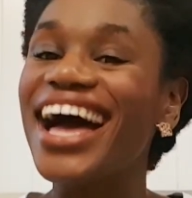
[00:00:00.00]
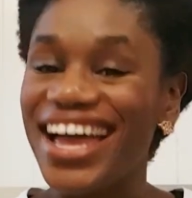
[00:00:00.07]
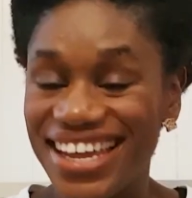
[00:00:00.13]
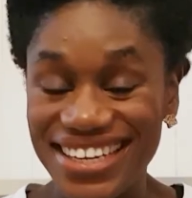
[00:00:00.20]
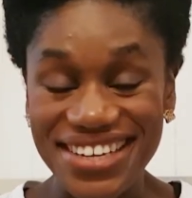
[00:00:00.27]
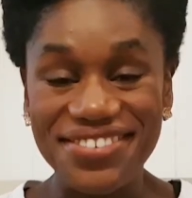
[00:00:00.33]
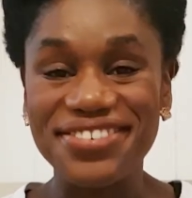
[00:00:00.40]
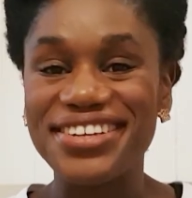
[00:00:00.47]

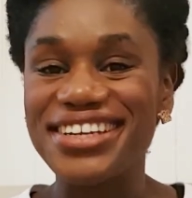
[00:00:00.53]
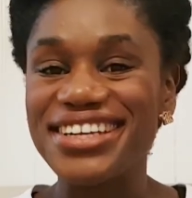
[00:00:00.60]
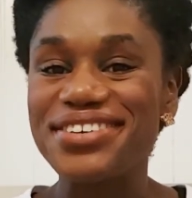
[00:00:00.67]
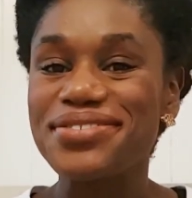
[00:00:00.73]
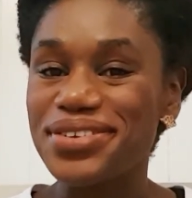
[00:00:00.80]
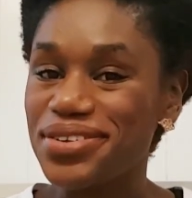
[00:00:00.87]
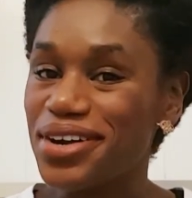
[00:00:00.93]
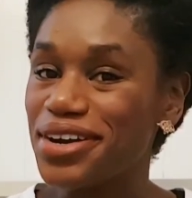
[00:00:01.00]
I
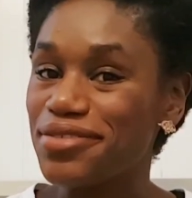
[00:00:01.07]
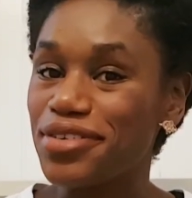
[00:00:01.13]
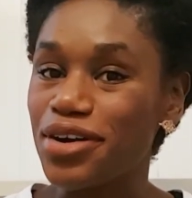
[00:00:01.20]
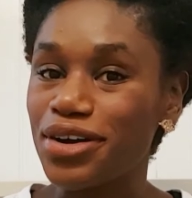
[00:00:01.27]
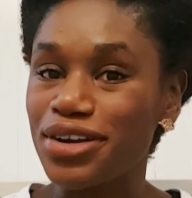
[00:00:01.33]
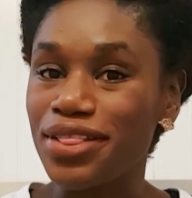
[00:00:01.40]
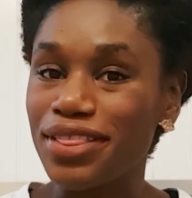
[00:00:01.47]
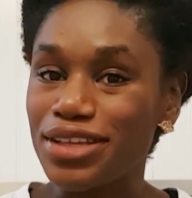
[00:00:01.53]
definitely would not have
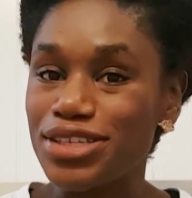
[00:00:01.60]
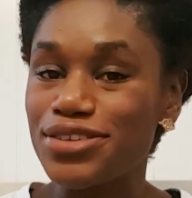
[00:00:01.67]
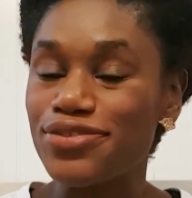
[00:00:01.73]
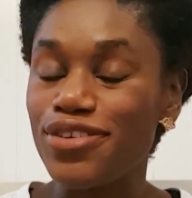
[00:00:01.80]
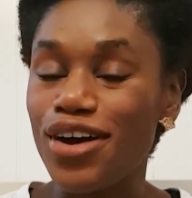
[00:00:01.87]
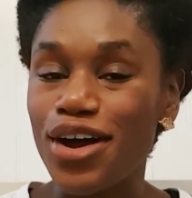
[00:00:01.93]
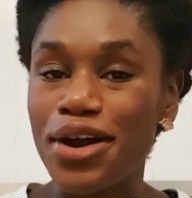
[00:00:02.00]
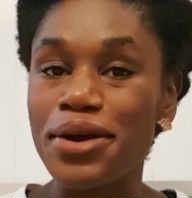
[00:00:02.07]
gotten this
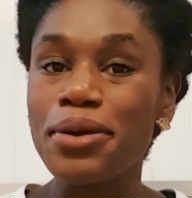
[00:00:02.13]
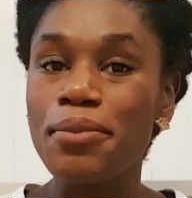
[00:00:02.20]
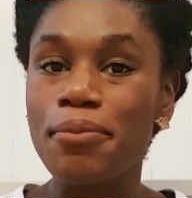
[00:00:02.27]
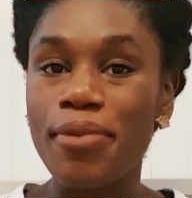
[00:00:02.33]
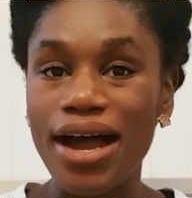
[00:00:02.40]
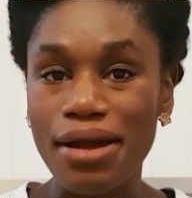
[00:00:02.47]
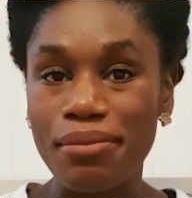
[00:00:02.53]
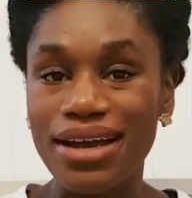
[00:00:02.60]
far
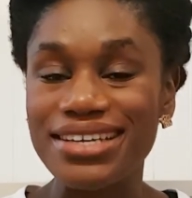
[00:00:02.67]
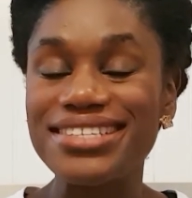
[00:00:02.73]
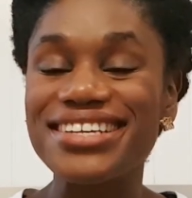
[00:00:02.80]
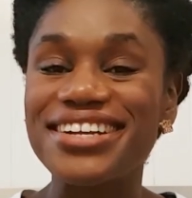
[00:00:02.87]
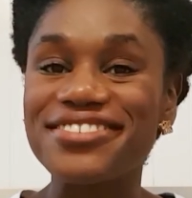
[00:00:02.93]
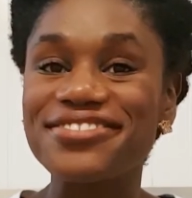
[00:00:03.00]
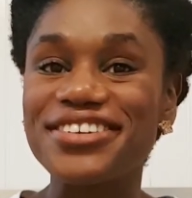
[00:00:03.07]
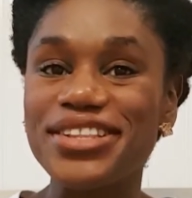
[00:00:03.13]
by
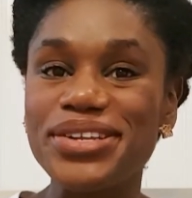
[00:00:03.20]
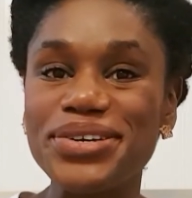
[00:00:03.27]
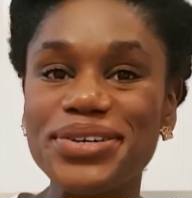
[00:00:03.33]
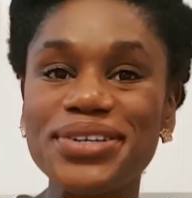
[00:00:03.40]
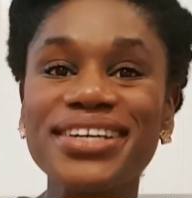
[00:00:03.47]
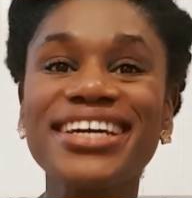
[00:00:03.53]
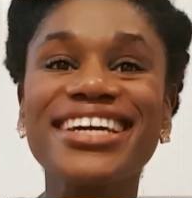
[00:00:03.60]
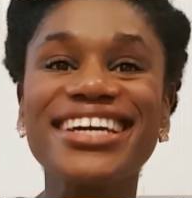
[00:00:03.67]
myself
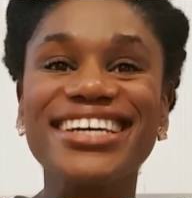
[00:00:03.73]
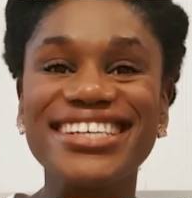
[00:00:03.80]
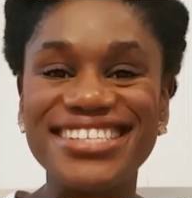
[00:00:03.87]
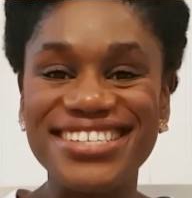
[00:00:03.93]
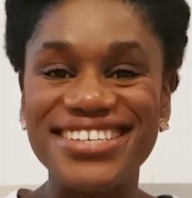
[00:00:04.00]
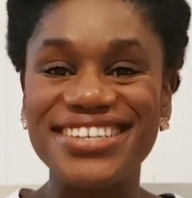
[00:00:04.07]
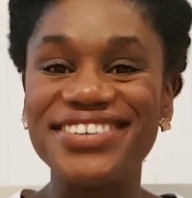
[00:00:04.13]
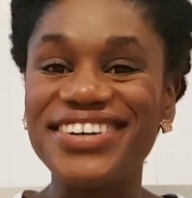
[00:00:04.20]
alone.
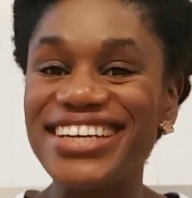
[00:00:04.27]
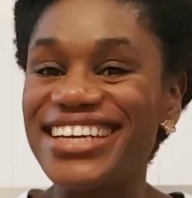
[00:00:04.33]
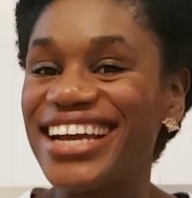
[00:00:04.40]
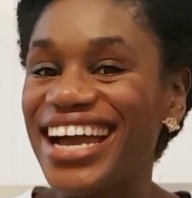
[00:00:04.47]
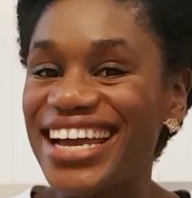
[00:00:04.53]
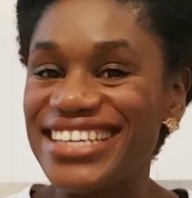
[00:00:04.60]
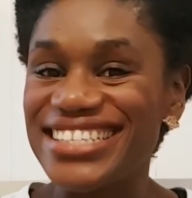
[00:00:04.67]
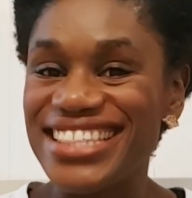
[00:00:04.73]
So what do you
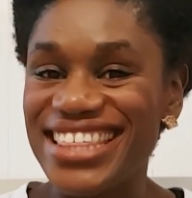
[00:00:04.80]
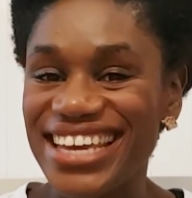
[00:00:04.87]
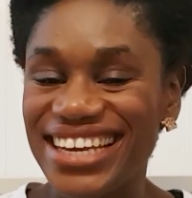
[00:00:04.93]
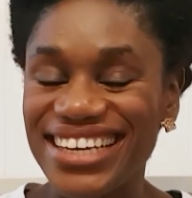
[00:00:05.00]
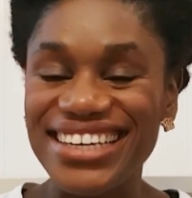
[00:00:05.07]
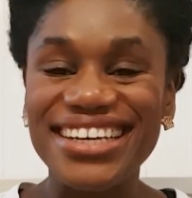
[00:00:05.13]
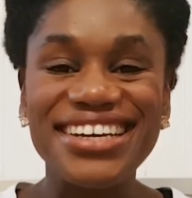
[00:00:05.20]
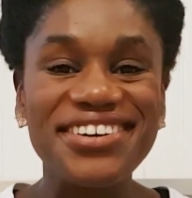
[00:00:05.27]
guys
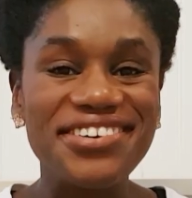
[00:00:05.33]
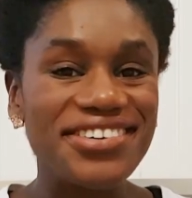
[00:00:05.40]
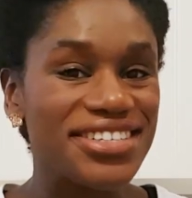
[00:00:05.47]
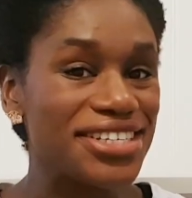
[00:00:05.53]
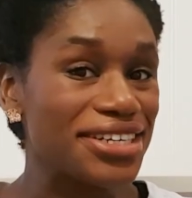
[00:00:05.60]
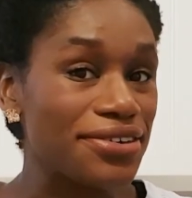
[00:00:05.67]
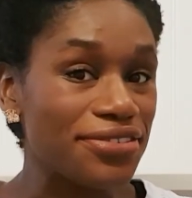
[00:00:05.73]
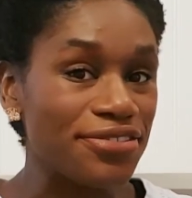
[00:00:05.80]
think?
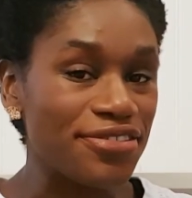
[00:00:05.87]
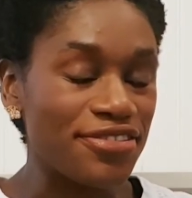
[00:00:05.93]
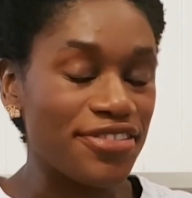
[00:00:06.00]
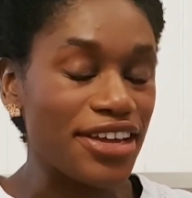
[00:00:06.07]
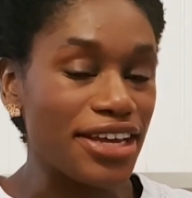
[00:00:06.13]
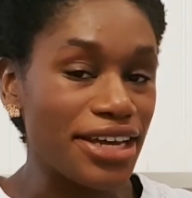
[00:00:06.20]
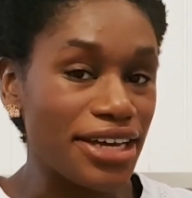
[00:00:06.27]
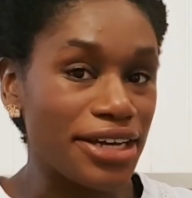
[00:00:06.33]
Was it
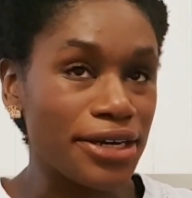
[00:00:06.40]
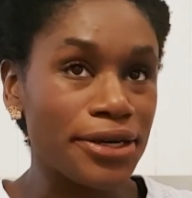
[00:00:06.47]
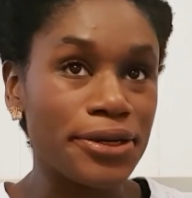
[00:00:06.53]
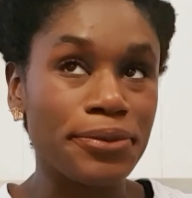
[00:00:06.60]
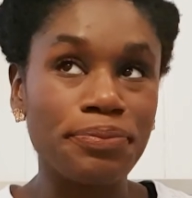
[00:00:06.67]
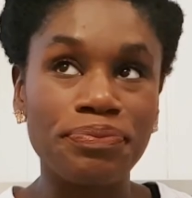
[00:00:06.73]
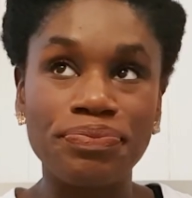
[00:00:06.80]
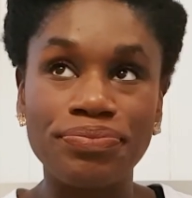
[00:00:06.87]

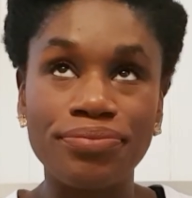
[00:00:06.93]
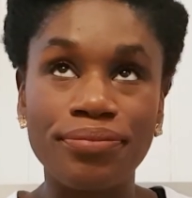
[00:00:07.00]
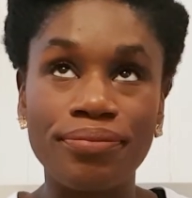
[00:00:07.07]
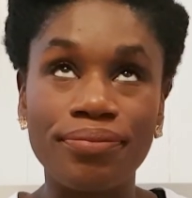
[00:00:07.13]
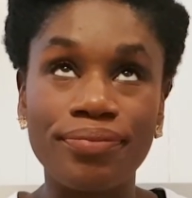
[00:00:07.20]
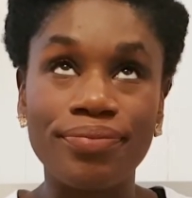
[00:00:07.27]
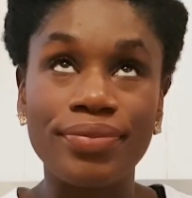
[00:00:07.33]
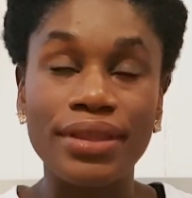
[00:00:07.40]
a
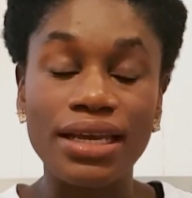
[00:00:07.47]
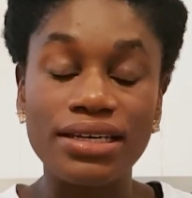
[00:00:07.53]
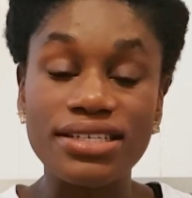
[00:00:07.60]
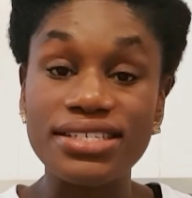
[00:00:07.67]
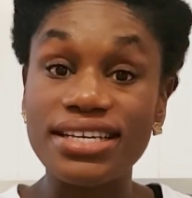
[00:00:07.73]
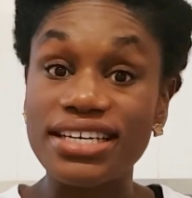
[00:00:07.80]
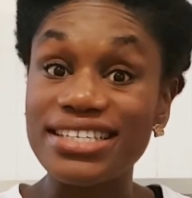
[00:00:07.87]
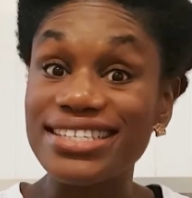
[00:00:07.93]

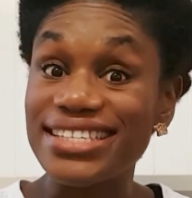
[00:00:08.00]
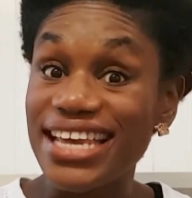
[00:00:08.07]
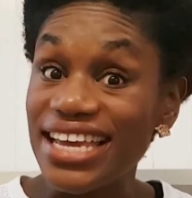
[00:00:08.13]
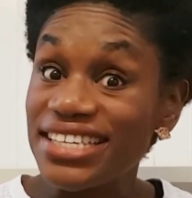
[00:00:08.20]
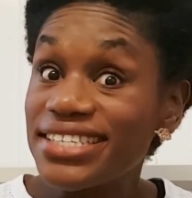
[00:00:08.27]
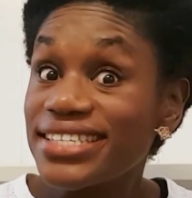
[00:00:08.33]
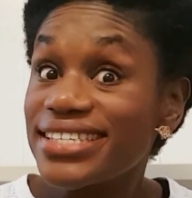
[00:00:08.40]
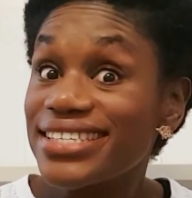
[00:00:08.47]

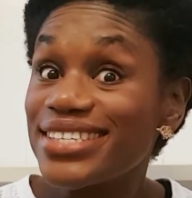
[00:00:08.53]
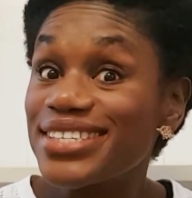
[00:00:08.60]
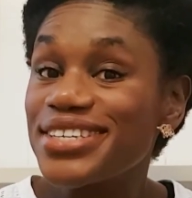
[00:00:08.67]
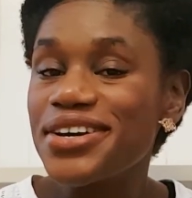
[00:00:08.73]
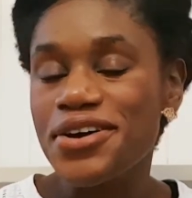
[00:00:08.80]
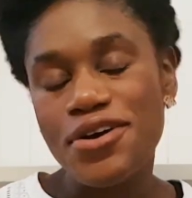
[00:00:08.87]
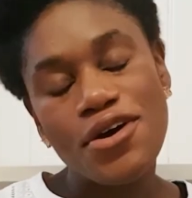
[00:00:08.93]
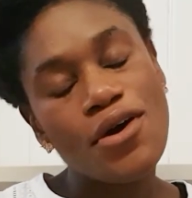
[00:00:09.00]

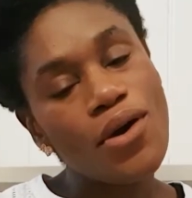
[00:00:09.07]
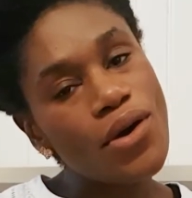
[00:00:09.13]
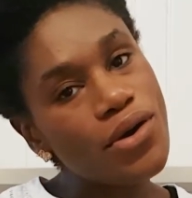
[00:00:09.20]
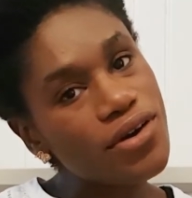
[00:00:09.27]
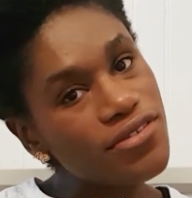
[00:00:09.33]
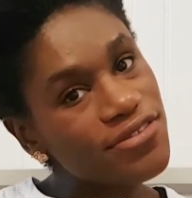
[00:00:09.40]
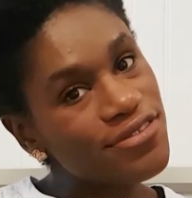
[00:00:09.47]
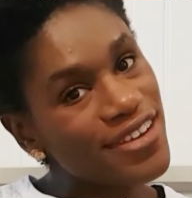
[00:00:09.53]
success
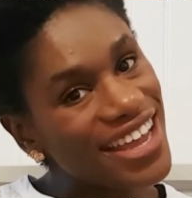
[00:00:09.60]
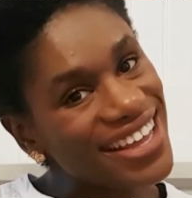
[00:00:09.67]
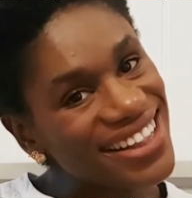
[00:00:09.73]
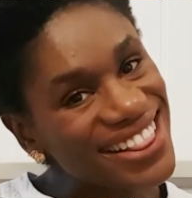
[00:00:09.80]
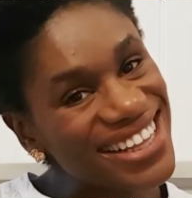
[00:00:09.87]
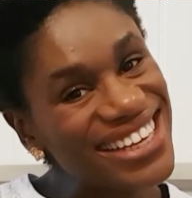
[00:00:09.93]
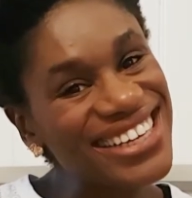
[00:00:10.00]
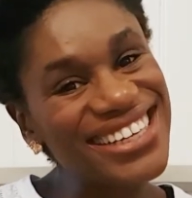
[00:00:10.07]
or a
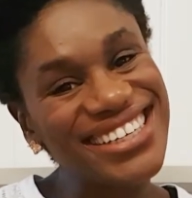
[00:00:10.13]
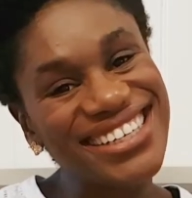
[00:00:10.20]
fail?